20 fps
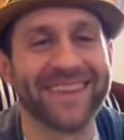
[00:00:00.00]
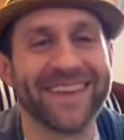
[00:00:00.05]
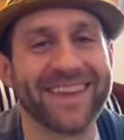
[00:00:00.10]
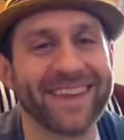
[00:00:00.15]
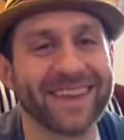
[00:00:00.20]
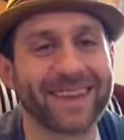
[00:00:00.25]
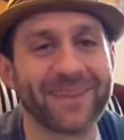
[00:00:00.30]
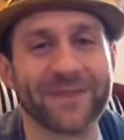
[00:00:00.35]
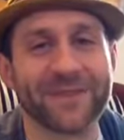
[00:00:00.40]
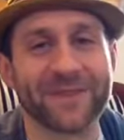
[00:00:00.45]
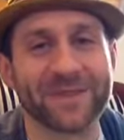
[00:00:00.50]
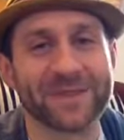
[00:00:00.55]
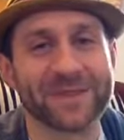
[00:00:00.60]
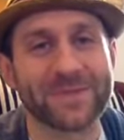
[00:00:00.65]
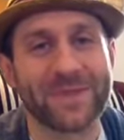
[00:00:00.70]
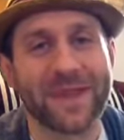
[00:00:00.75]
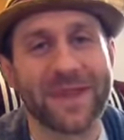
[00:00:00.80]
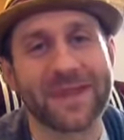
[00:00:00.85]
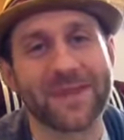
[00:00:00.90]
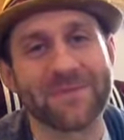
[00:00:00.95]
can feel his
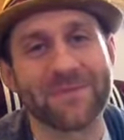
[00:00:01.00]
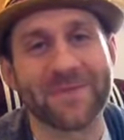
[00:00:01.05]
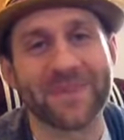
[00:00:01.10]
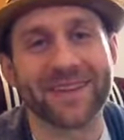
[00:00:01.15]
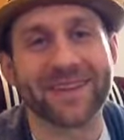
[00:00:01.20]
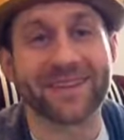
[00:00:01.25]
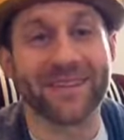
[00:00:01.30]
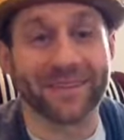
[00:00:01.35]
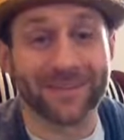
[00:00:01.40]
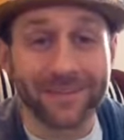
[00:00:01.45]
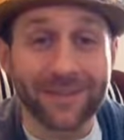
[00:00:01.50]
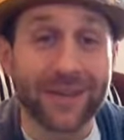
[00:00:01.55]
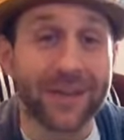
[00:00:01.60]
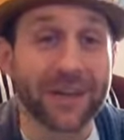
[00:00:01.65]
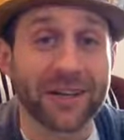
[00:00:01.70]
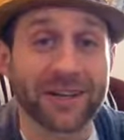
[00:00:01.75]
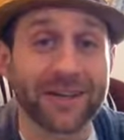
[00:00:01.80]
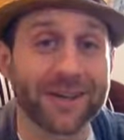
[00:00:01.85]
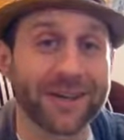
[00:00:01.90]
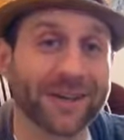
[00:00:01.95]
pain.
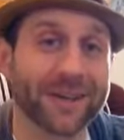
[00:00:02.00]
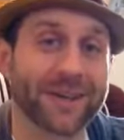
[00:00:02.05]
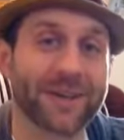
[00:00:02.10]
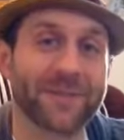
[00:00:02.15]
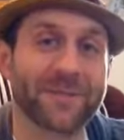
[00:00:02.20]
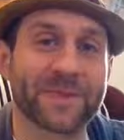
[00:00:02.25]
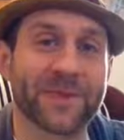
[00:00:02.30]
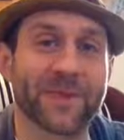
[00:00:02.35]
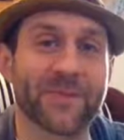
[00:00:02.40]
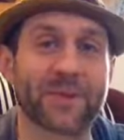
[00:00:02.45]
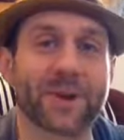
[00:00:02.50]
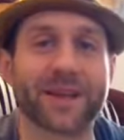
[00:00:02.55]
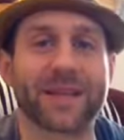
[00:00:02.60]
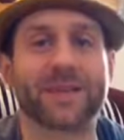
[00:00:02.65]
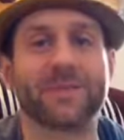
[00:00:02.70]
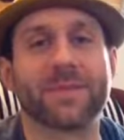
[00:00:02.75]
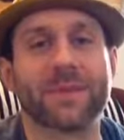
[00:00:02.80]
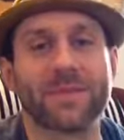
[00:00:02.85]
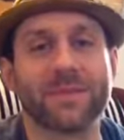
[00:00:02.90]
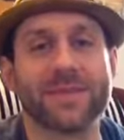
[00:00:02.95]
Luckily, we're not the
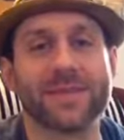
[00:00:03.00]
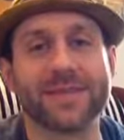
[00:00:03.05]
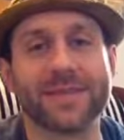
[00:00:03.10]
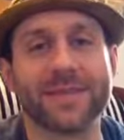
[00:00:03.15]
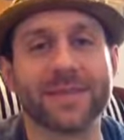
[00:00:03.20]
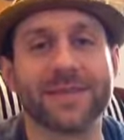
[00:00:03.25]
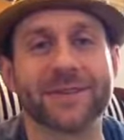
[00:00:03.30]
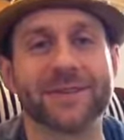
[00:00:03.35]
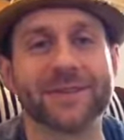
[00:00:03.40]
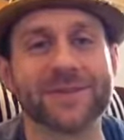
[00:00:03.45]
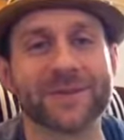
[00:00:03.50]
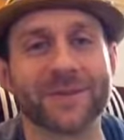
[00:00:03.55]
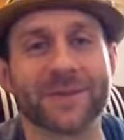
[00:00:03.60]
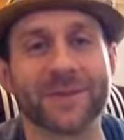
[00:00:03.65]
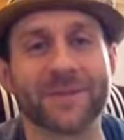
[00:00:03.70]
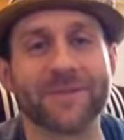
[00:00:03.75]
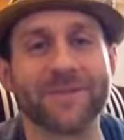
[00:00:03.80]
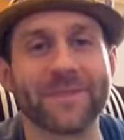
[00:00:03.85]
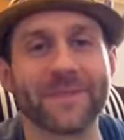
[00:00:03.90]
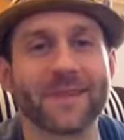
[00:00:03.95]
BBC here, so
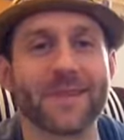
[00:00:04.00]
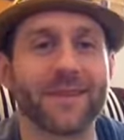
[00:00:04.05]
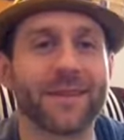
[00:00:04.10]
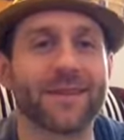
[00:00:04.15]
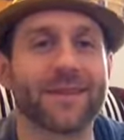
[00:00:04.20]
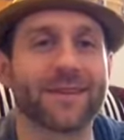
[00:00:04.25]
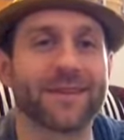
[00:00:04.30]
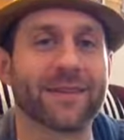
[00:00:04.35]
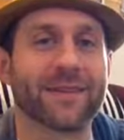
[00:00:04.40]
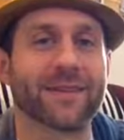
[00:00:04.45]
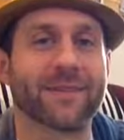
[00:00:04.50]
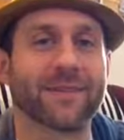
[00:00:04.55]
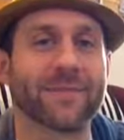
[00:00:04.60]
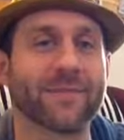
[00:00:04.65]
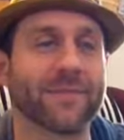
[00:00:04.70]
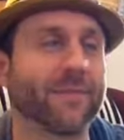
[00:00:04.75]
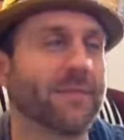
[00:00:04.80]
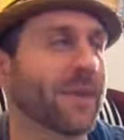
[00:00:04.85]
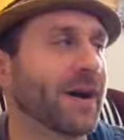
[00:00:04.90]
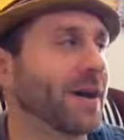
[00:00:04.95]

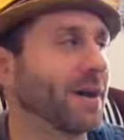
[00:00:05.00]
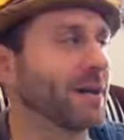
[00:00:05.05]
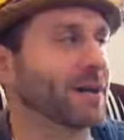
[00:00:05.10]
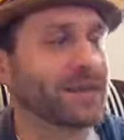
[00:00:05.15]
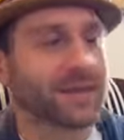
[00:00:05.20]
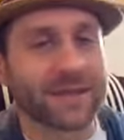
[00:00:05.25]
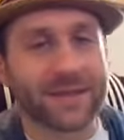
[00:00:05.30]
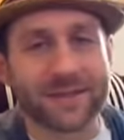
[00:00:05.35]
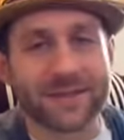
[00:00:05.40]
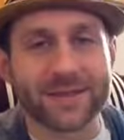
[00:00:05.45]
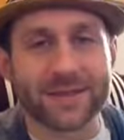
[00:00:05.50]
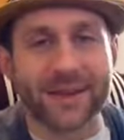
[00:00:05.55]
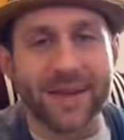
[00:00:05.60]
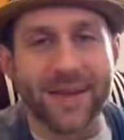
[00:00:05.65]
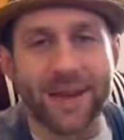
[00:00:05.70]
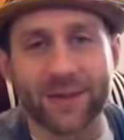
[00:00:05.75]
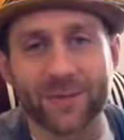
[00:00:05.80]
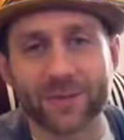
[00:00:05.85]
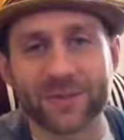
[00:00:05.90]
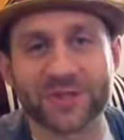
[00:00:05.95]
my kids and
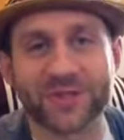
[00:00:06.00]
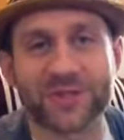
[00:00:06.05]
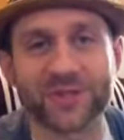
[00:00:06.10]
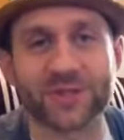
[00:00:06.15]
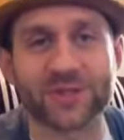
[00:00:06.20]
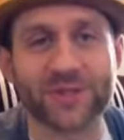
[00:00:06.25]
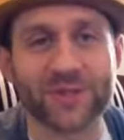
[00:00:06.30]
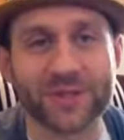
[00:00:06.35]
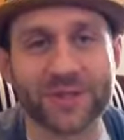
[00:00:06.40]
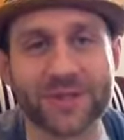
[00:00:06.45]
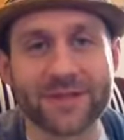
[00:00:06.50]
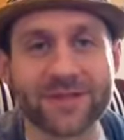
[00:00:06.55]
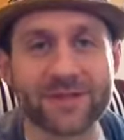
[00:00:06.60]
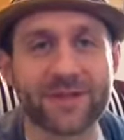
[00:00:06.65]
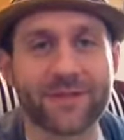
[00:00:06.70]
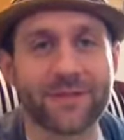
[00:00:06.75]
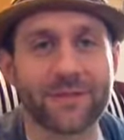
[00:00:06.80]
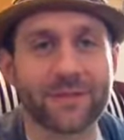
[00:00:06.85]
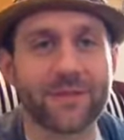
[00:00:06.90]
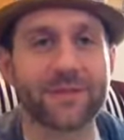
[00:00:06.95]
animals intrusions
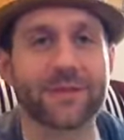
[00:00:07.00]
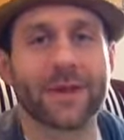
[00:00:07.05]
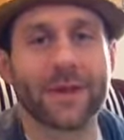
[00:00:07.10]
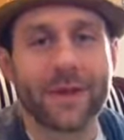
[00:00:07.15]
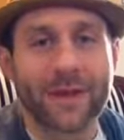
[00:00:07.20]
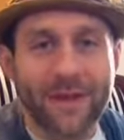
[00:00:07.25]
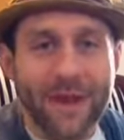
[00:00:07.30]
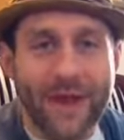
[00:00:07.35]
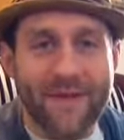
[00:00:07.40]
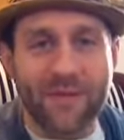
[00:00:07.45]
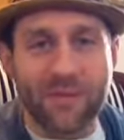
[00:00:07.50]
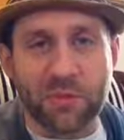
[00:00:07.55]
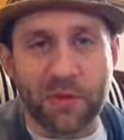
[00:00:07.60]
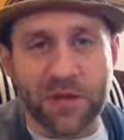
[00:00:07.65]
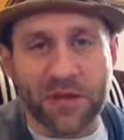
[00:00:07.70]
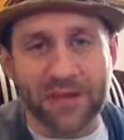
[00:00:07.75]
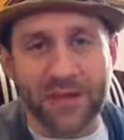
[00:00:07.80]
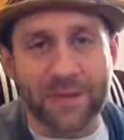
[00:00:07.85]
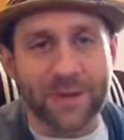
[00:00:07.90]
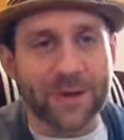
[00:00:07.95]
have a pretty
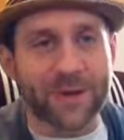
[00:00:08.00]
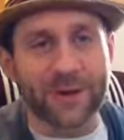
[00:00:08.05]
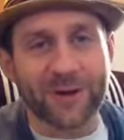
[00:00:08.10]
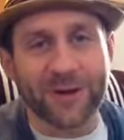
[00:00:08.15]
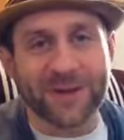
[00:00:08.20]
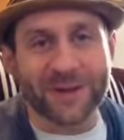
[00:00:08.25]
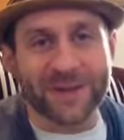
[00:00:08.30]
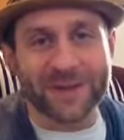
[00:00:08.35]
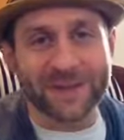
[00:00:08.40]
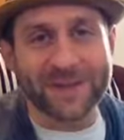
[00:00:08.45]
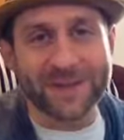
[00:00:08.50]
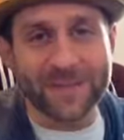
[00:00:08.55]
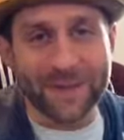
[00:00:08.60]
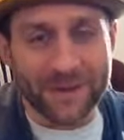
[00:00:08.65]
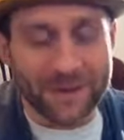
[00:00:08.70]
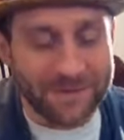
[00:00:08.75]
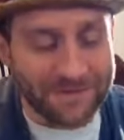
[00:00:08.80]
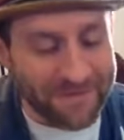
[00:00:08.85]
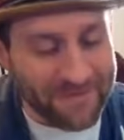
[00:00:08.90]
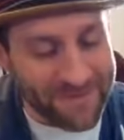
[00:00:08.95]
limited audience.
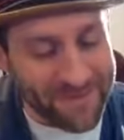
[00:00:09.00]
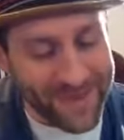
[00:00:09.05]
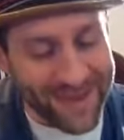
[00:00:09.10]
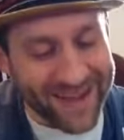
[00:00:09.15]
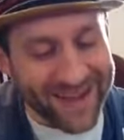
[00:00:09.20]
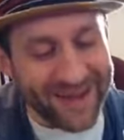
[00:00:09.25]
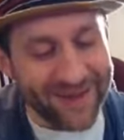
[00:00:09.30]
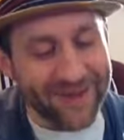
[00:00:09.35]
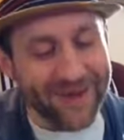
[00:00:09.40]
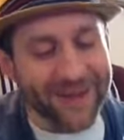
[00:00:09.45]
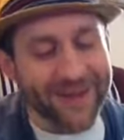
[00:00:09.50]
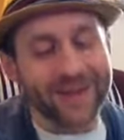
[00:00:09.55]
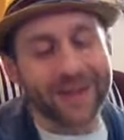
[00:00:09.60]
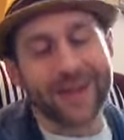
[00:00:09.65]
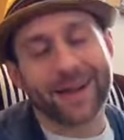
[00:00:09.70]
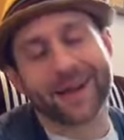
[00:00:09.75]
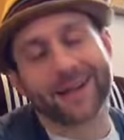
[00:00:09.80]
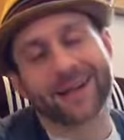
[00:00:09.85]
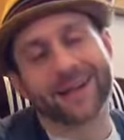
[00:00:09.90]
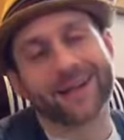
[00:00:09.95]
But anyway, I
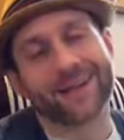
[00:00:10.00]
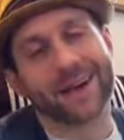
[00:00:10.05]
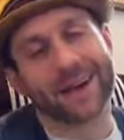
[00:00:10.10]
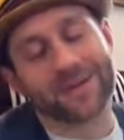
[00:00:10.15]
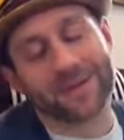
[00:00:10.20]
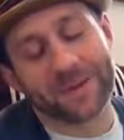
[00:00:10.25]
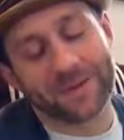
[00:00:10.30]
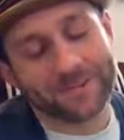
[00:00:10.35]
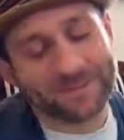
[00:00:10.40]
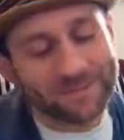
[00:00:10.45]
got a kick out of it.